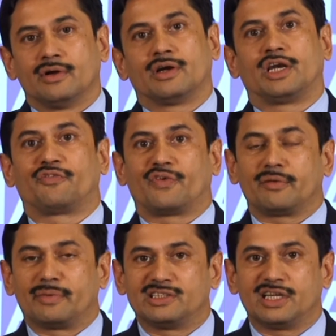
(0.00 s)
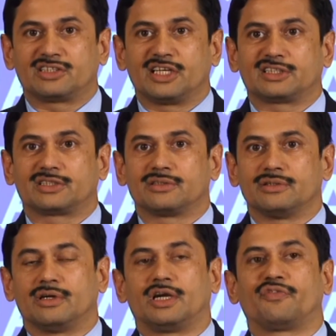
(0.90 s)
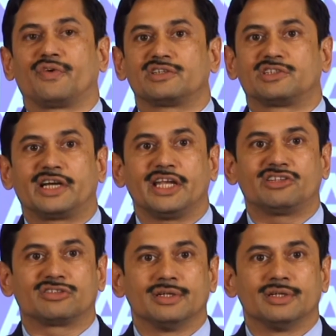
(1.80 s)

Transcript: different businesses, different cities,